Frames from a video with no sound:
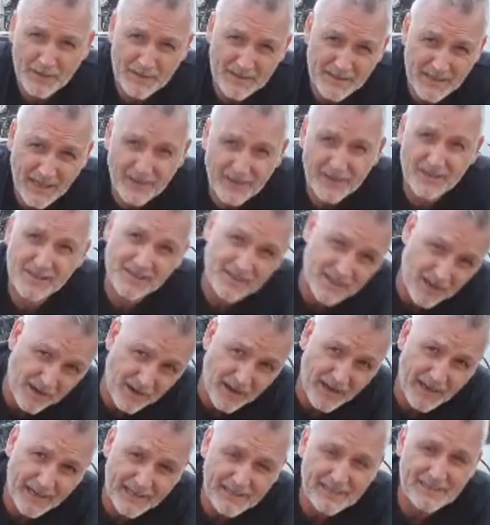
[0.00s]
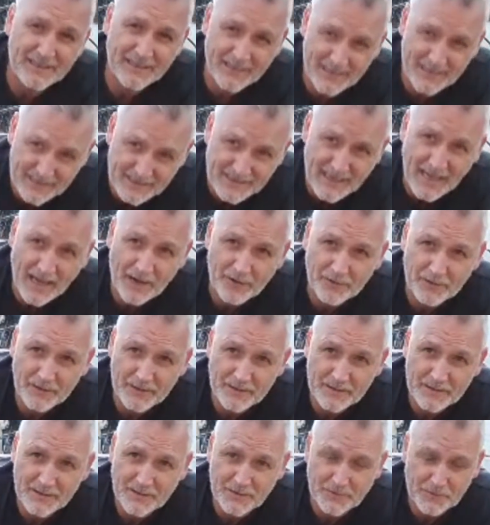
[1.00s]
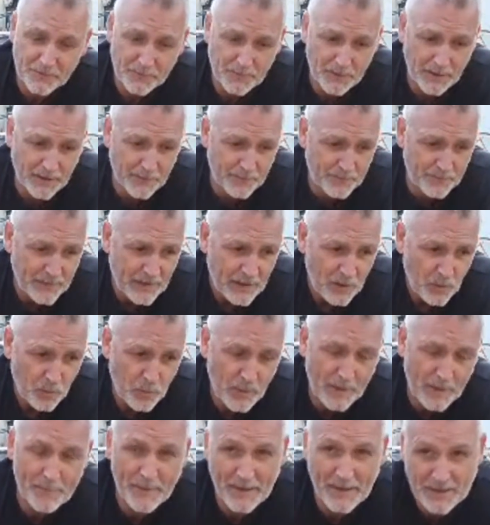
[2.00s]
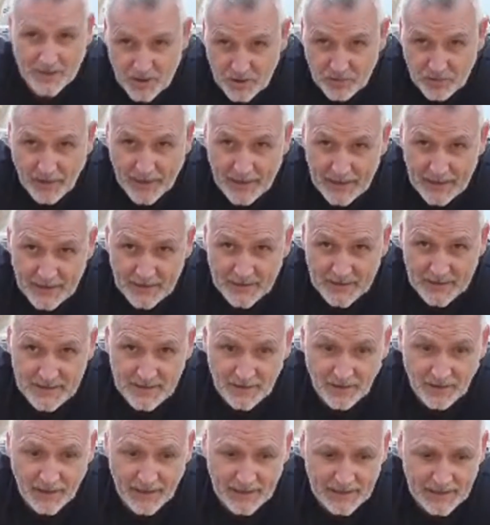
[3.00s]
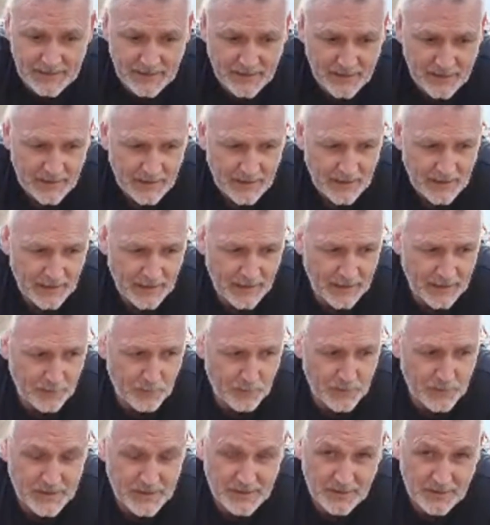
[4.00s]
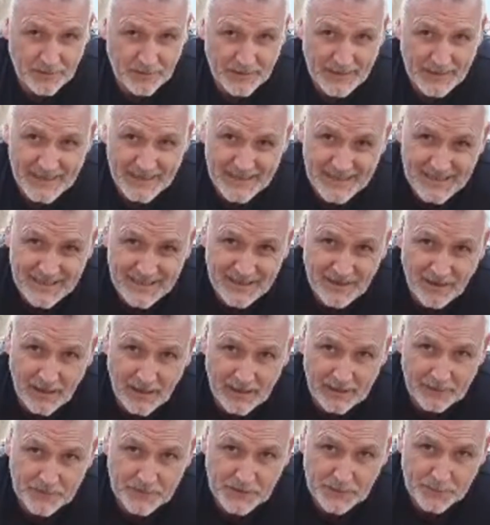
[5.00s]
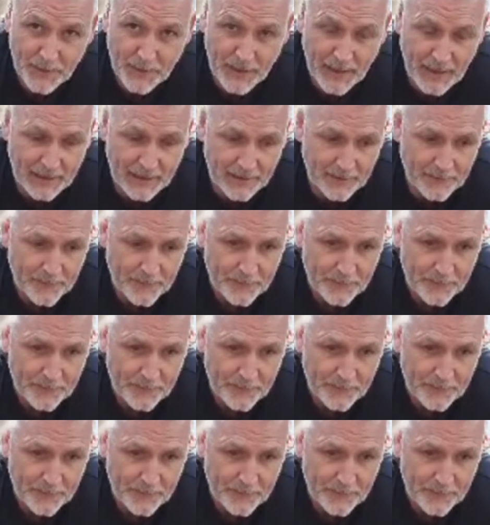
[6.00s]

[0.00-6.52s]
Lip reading: It's the other side, and it's down into we're Mediterranean side, which is on the east side of Spain.